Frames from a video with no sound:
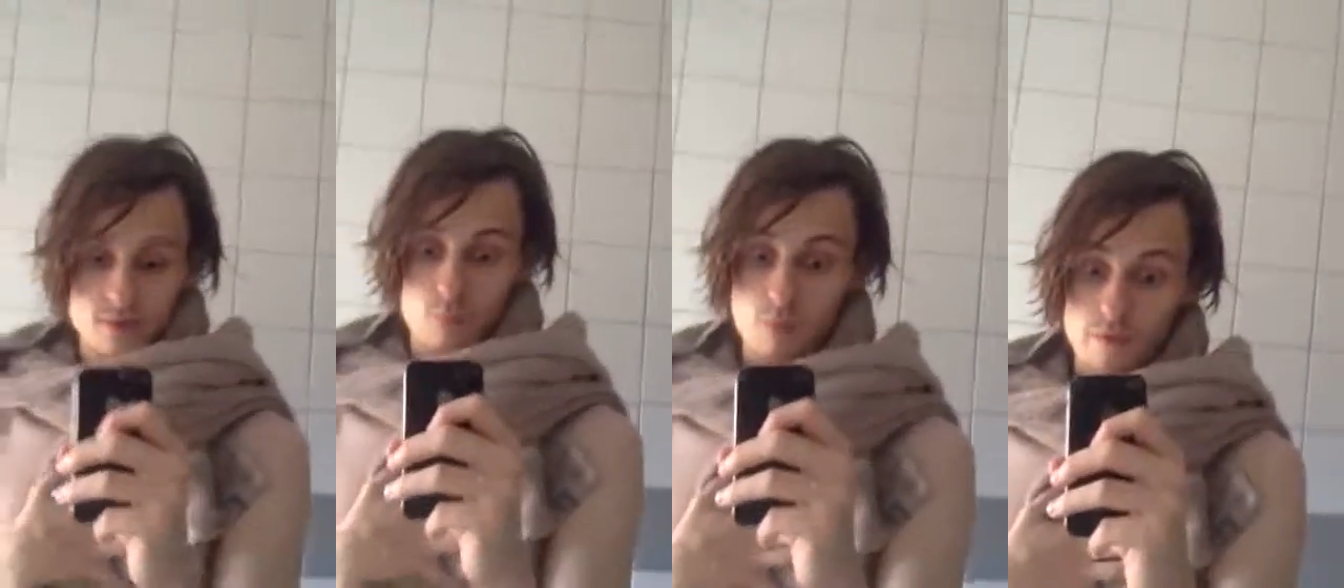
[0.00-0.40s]

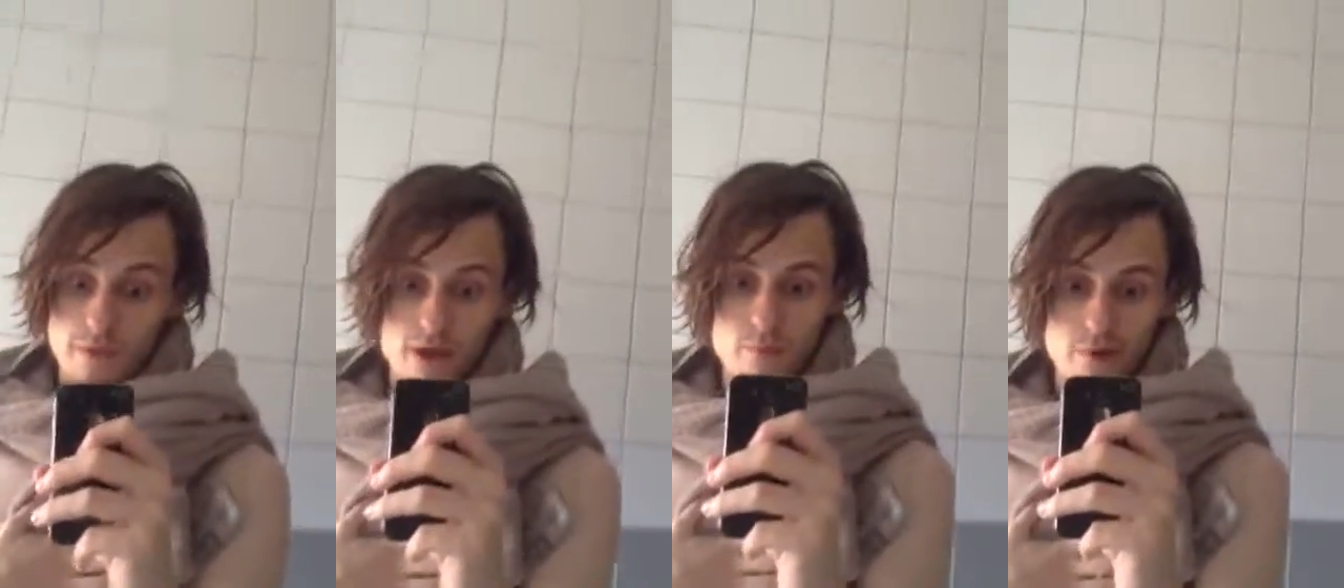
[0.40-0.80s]
Don't
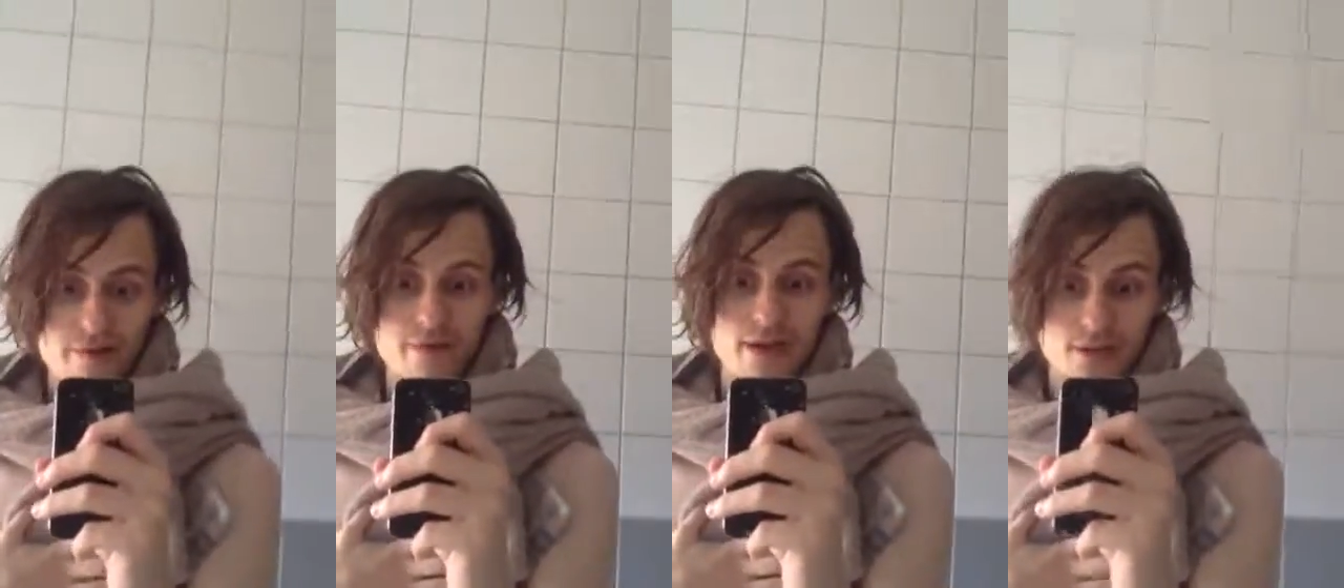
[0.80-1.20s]
worry, I'm
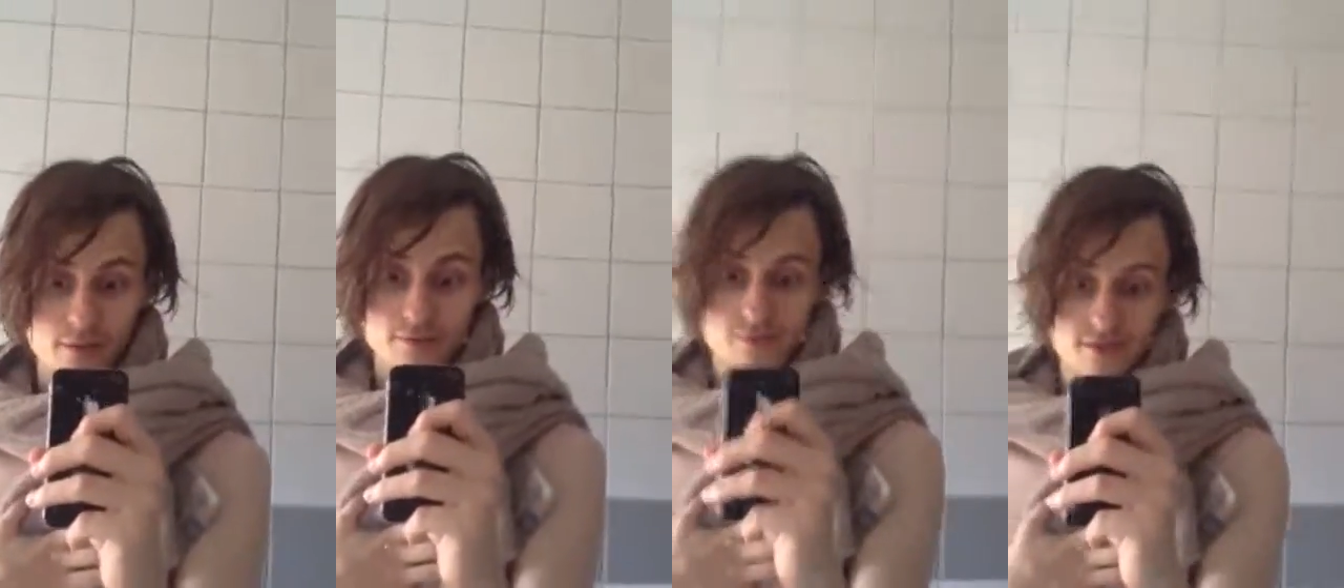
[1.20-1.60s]
wearing
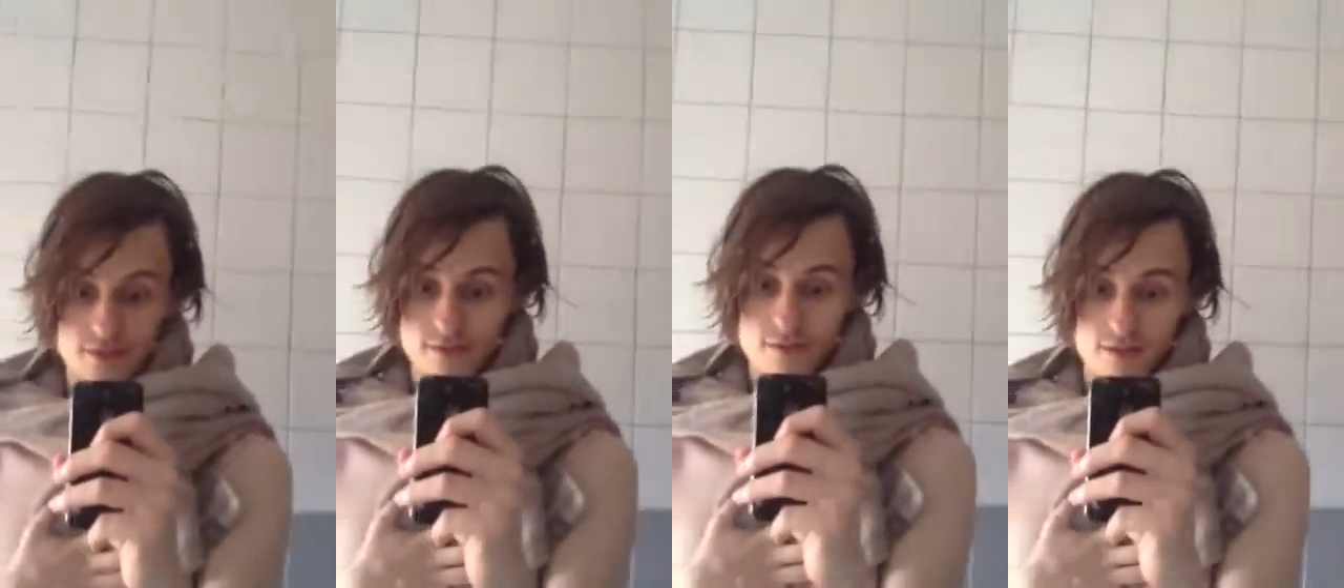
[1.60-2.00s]
clothes
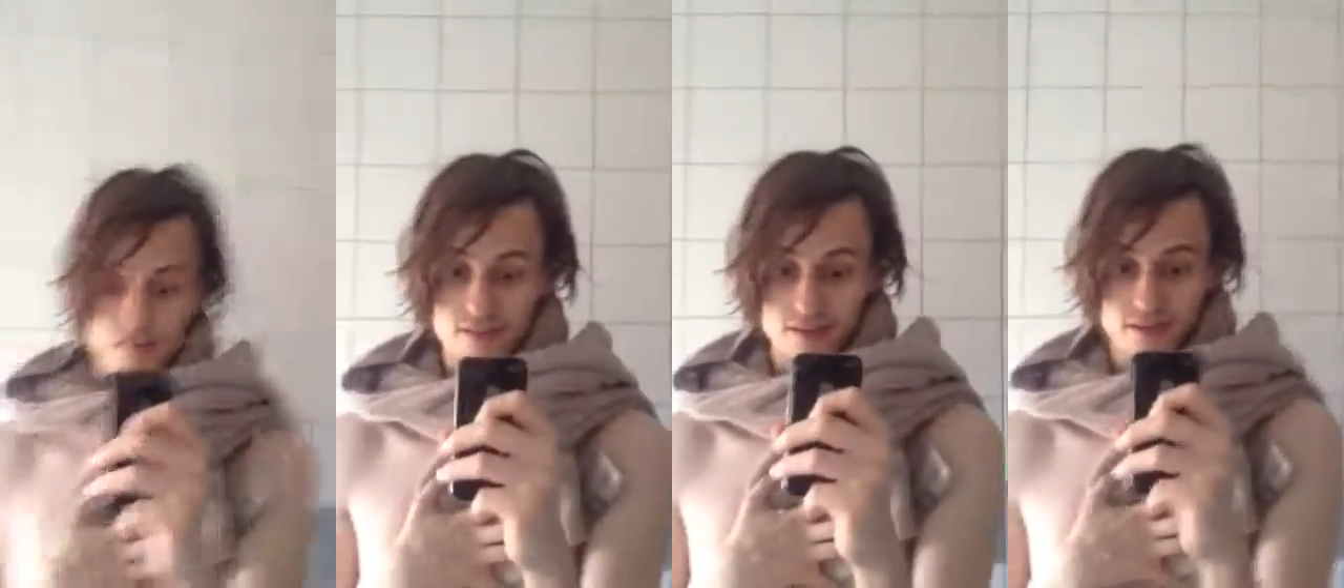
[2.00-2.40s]

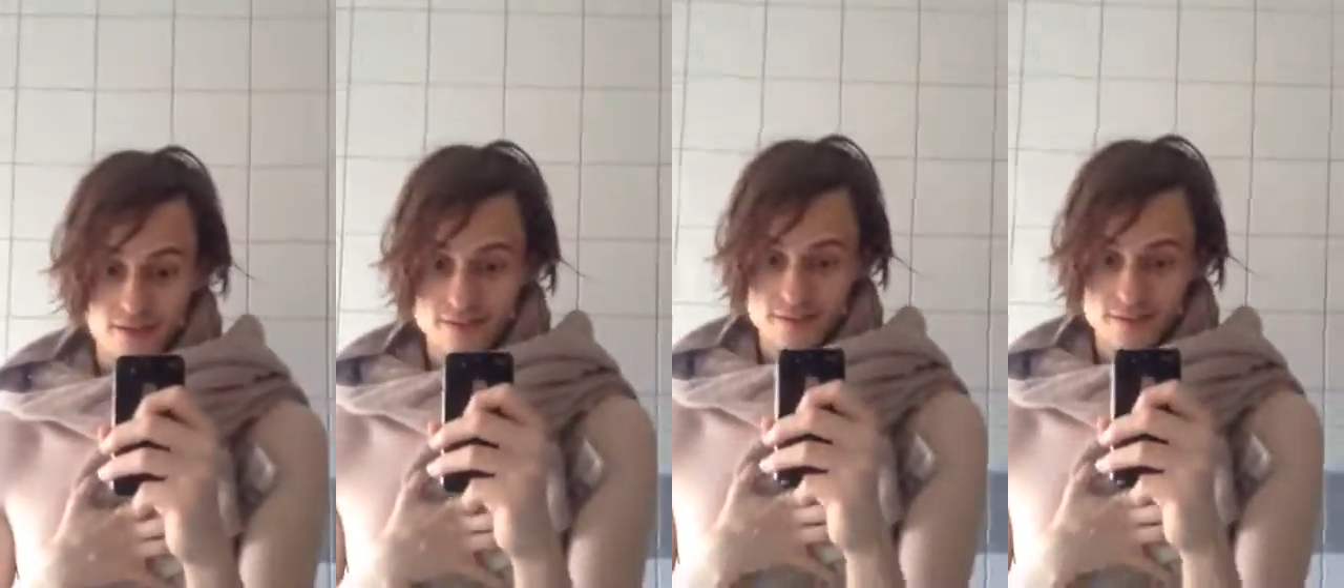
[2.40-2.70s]
underneath that